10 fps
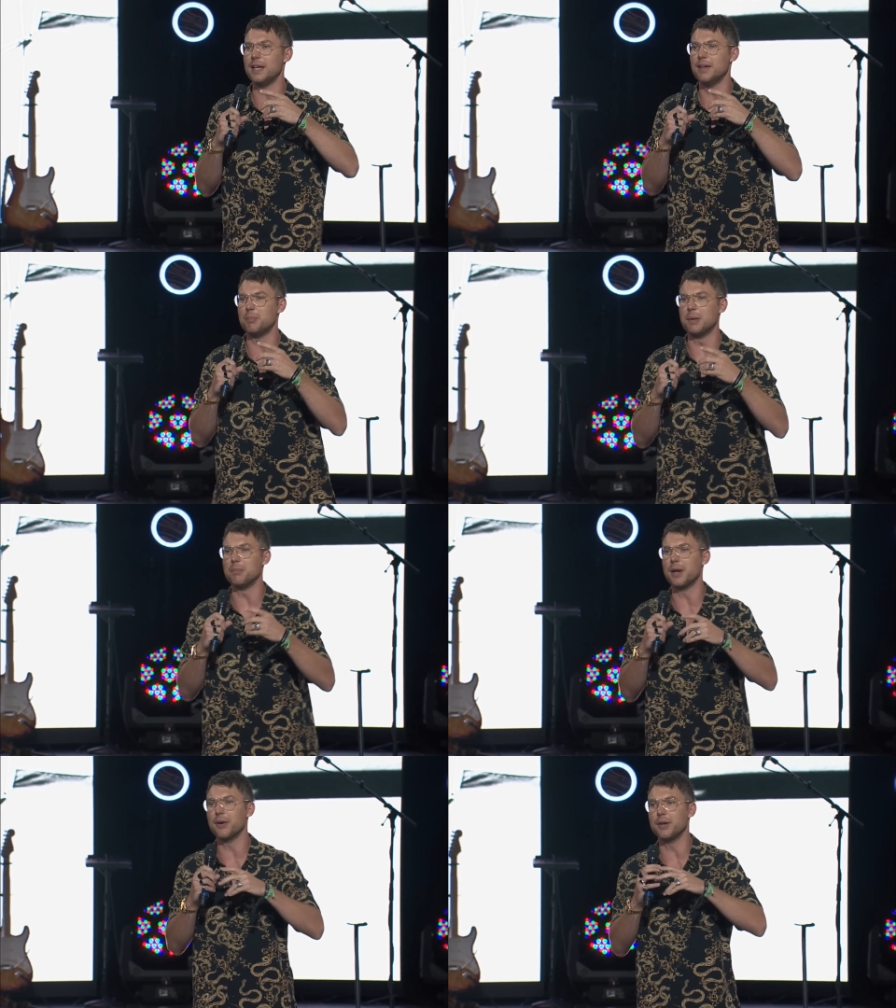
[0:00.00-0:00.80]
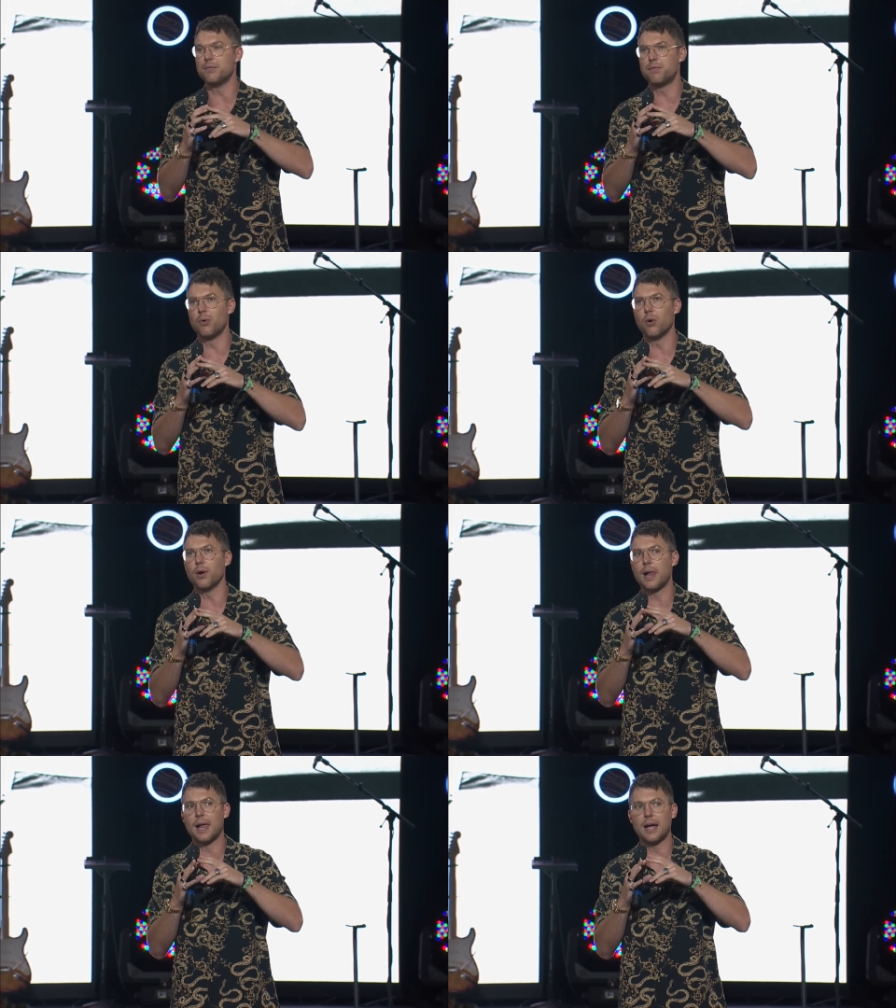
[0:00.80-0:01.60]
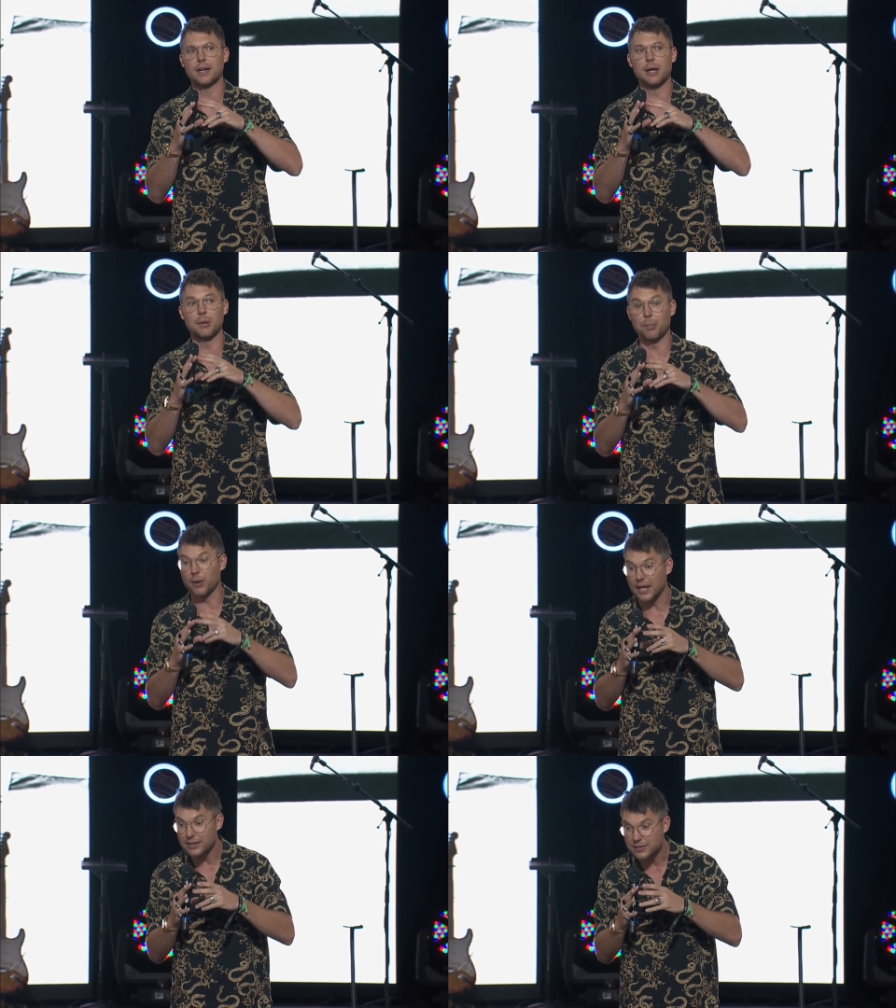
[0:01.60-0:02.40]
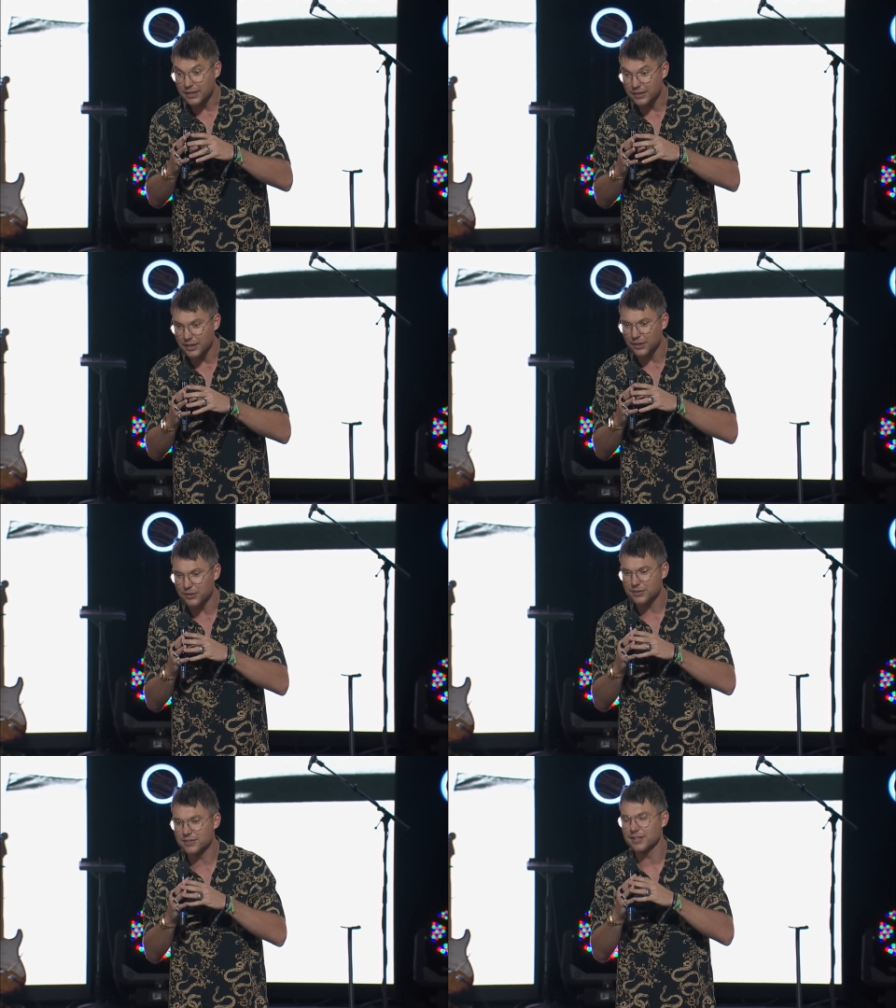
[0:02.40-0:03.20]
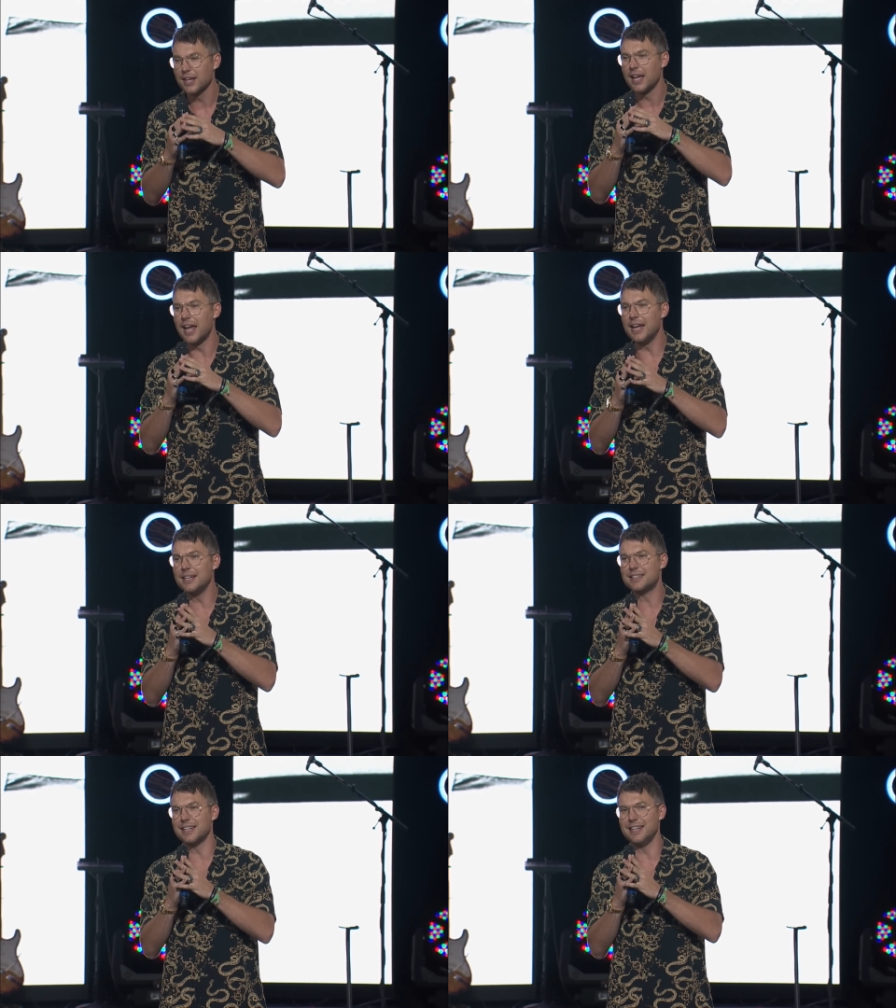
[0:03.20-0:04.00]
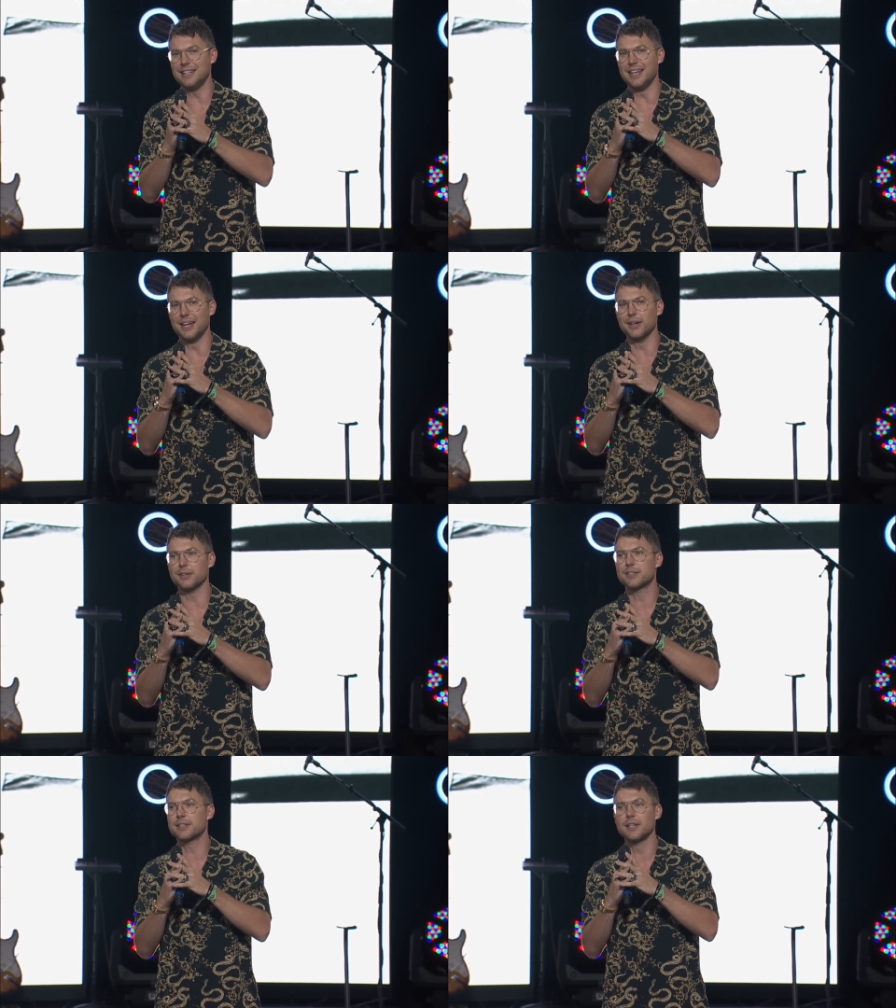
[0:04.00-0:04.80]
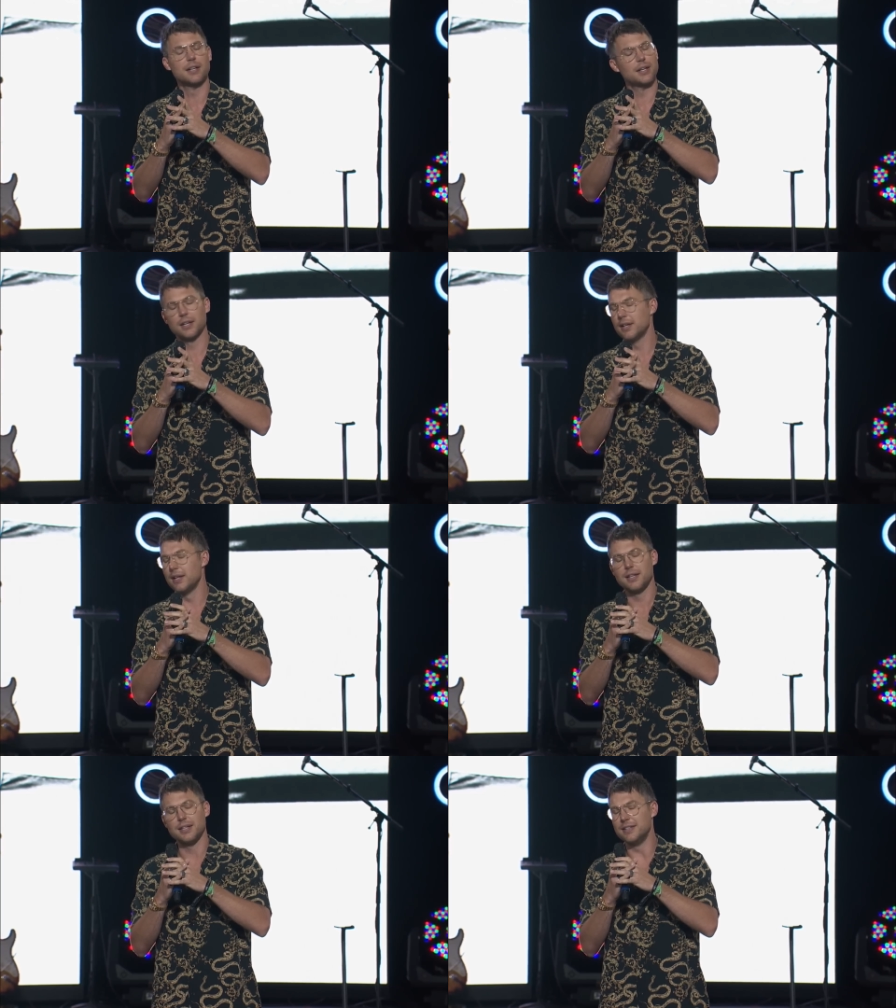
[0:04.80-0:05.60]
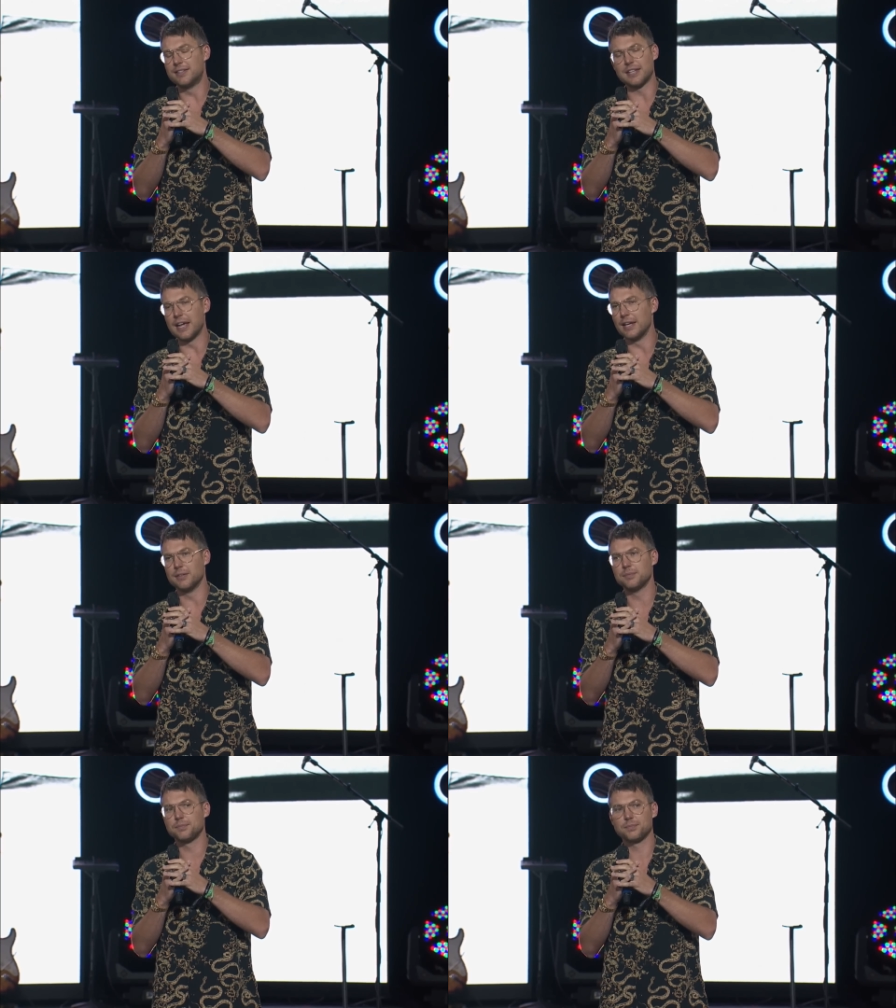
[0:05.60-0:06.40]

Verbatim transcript: we have been married for uh, coming up on 18 years. 18 years. Insane.